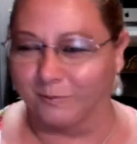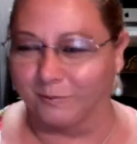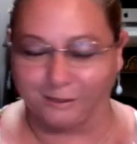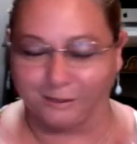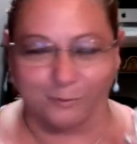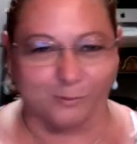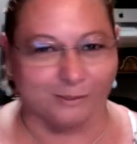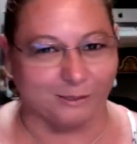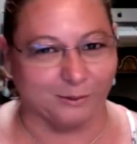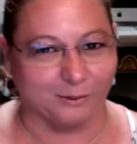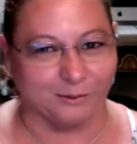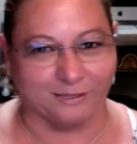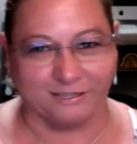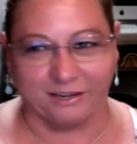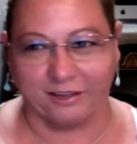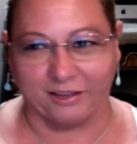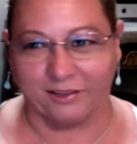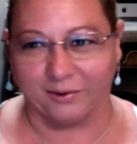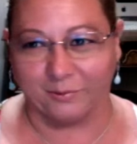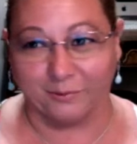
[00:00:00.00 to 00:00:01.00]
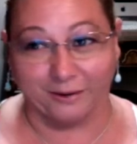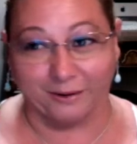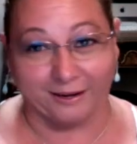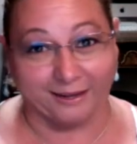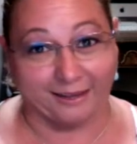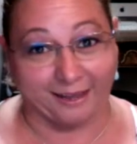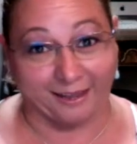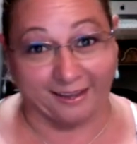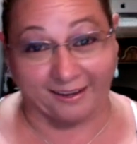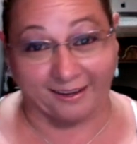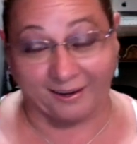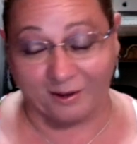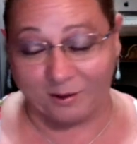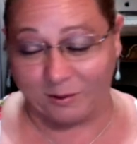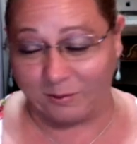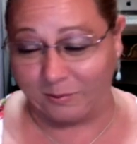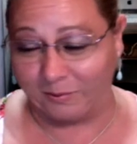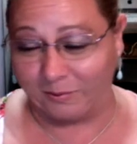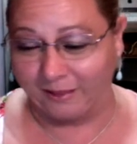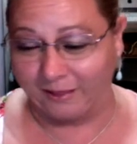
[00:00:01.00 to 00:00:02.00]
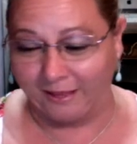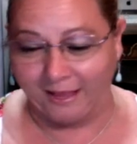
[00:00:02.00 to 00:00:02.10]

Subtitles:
So we saw each other, we're like, hello.